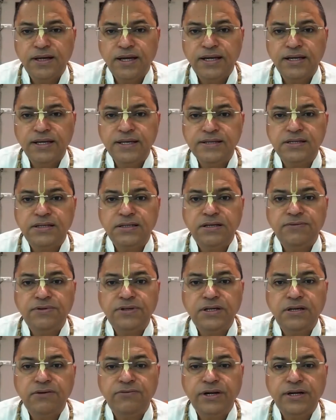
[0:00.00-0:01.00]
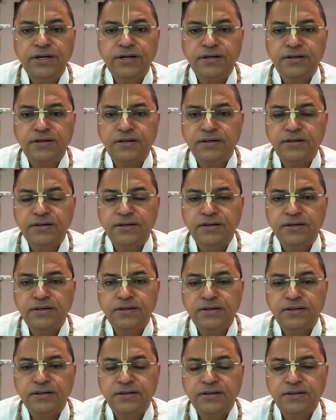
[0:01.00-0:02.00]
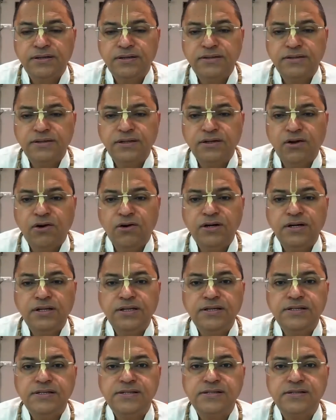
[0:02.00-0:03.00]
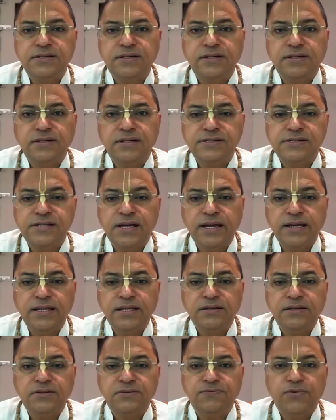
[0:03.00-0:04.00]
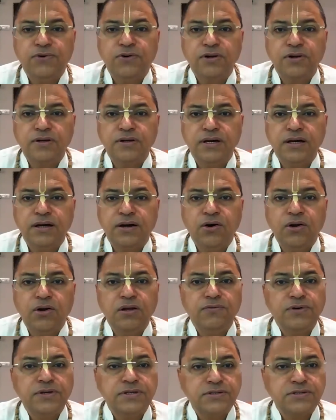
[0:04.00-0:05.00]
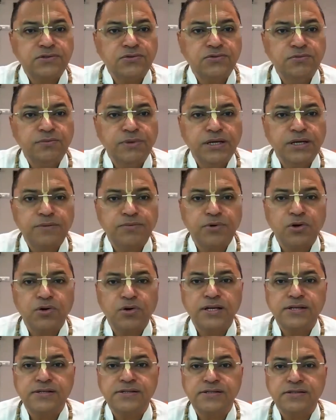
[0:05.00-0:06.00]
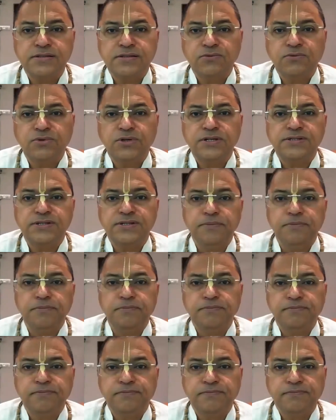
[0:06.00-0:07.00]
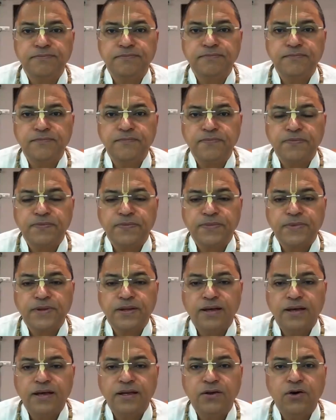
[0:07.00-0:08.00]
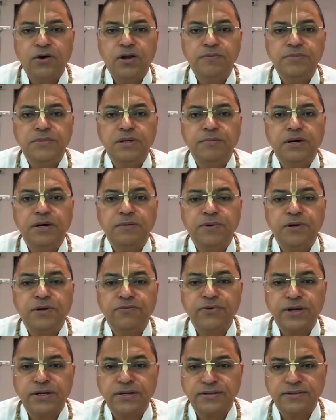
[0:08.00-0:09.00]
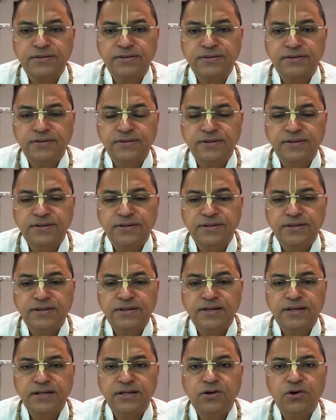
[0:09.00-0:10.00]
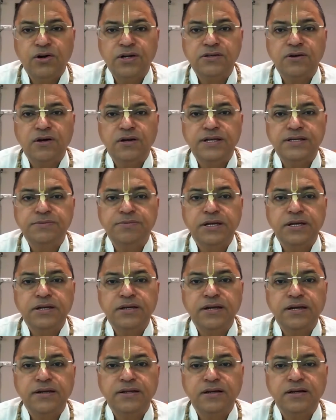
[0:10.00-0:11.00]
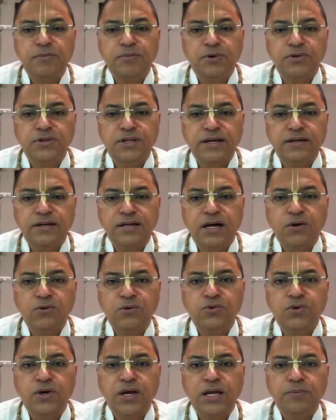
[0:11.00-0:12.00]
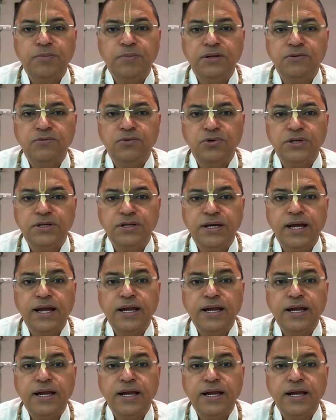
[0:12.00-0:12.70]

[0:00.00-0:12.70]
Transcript: In each and every event, the Lord is designing for all of us to make progress towards Him. And all of them are perfect. And Lord is always meditating upon that, how to help a devotee.